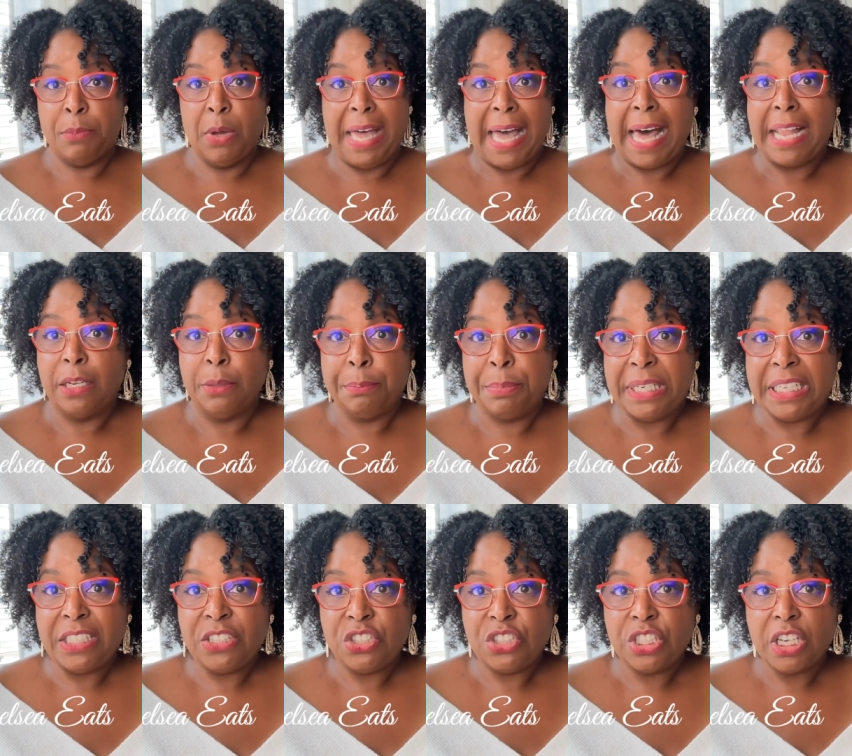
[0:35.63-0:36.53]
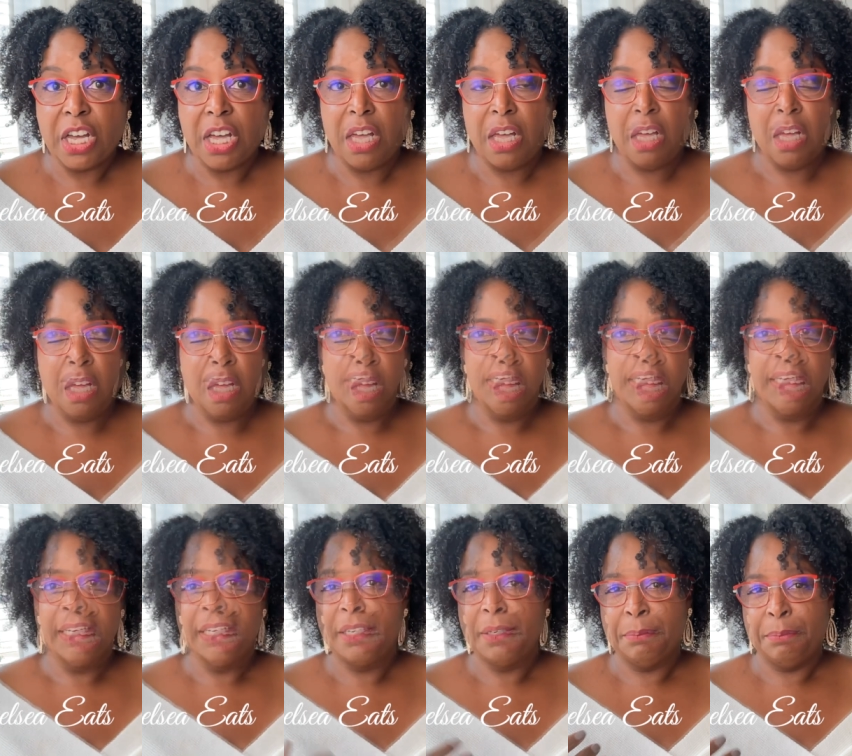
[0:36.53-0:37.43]
alopecia,
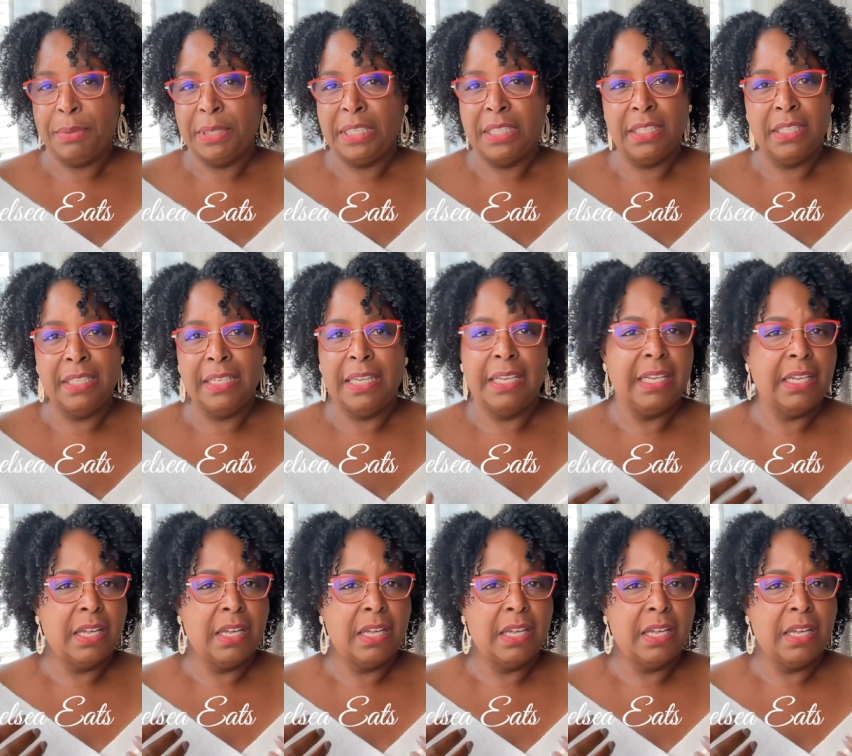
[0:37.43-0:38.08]
it could be